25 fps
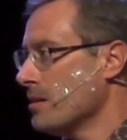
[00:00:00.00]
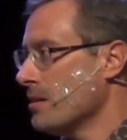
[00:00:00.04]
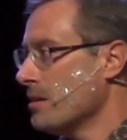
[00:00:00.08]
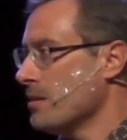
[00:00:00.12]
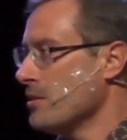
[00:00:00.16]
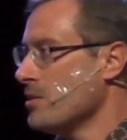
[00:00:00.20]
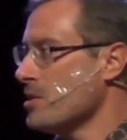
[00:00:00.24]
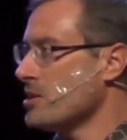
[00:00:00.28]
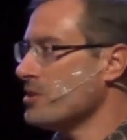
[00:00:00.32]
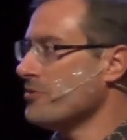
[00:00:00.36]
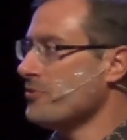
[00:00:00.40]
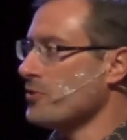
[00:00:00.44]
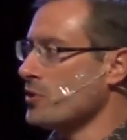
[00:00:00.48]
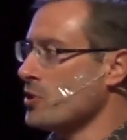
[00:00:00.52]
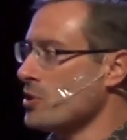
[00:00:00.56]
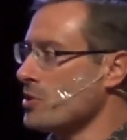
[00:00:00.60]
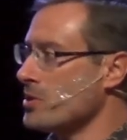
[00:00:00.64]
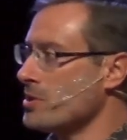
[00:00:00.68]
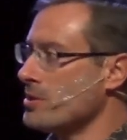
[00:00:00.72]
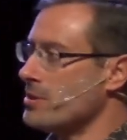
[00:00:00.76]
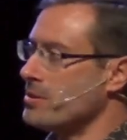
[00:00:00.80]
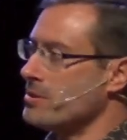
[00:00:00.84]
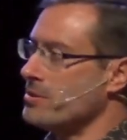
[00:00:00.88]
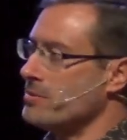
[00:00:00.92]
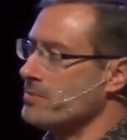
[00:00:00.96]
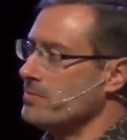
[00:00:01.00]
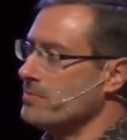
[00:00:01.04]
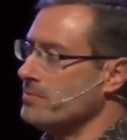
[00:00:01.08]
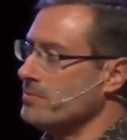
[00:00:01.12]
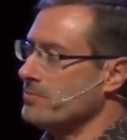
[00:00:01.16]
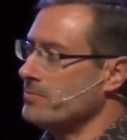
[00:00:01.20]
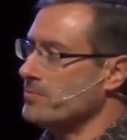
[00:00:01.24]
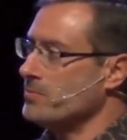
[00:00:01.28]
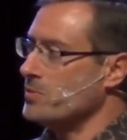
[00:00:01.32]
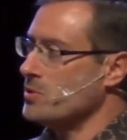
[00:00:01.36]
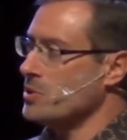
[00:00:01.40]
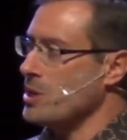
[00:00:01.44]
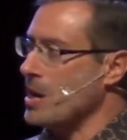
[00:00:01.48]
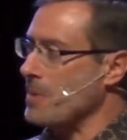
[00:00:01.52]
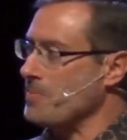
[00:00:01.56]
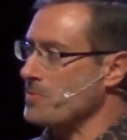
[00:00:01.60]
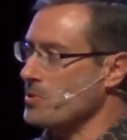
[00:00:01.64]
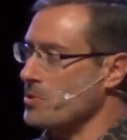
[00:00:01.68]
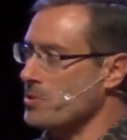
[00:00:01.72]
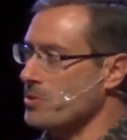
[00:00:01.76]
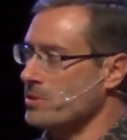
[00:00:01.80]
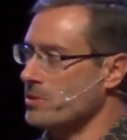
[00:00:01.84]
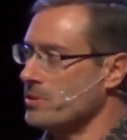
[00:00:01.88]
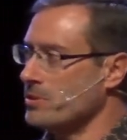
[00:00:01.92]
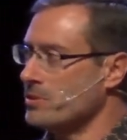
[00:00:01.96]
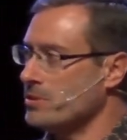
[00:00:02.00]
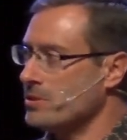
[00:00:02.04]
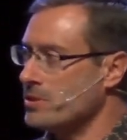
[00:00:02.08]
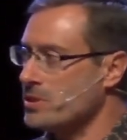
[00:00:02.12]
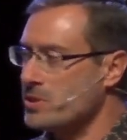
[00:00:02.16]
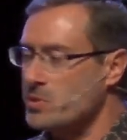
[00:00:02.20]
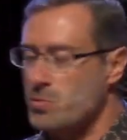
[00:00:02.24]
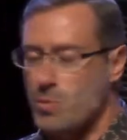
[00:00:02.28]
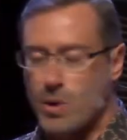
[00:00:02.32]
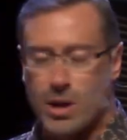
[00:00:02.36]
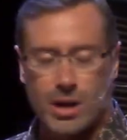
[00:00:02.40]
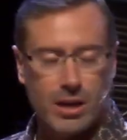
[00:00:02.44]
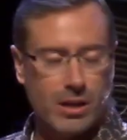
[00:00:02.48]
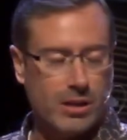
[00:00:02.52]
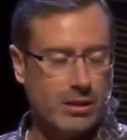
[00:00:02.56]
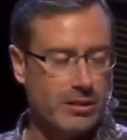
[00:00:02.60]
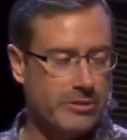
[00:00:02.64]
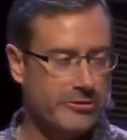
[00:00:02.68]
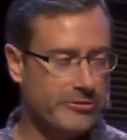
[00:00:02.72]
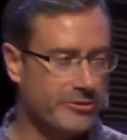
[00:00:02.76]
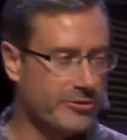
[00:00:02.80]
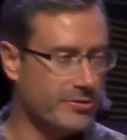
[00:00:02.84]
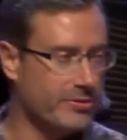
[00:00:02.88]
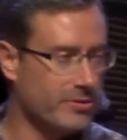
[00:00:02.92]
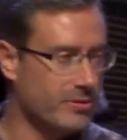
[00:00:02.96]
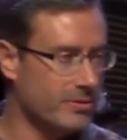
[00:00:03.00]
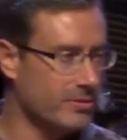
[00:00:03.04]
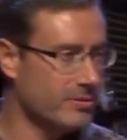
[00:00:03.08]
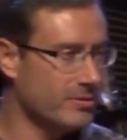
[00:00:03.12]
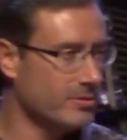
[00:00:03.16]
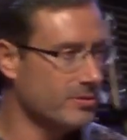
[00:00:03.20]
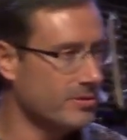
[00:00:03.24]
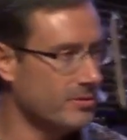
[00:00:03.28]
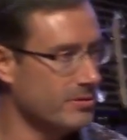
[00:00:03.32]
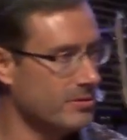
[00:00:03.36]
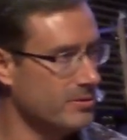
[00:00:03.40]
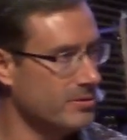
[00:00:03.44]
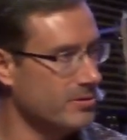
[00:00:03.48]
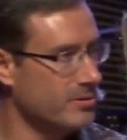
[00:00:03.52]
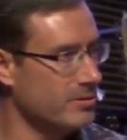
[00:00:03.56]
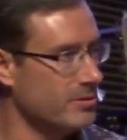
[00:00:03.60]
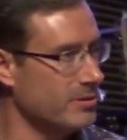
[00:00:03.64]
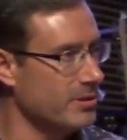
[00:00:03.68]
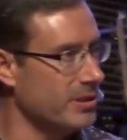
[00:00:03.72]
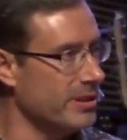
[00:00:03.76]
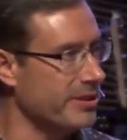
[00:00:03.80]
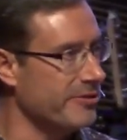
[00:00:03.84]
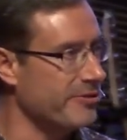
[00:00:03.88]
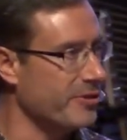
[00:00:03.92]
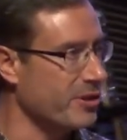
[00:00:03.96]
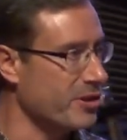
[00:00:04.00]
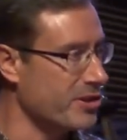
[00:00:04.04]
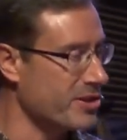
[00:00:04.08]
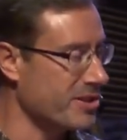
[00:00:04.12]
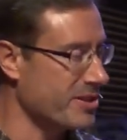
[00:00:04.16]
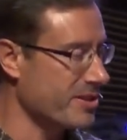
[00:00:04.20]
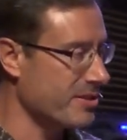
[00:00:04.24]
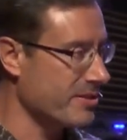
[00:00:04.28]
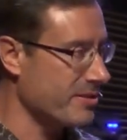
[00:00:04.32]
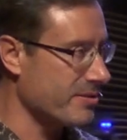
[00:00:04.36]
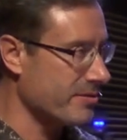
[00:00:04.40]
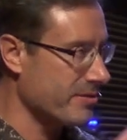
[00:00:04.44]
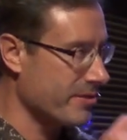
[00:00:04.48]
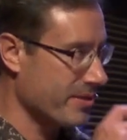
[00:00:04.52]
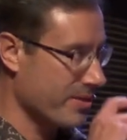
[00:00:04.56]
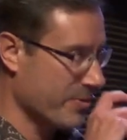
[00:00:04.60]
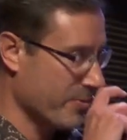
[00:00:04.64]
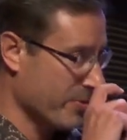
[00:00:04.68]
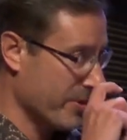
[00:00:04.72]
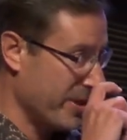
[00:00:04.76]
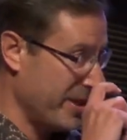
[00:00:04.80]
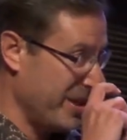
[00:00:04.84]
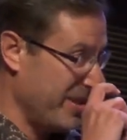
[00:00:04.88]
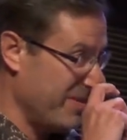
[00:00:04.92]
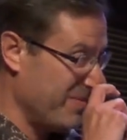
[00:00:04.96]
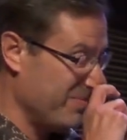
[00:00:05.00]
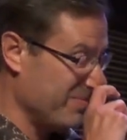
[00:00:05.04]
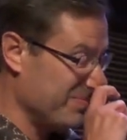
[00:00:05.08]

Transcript: this verse, chapter 12, in verse 3.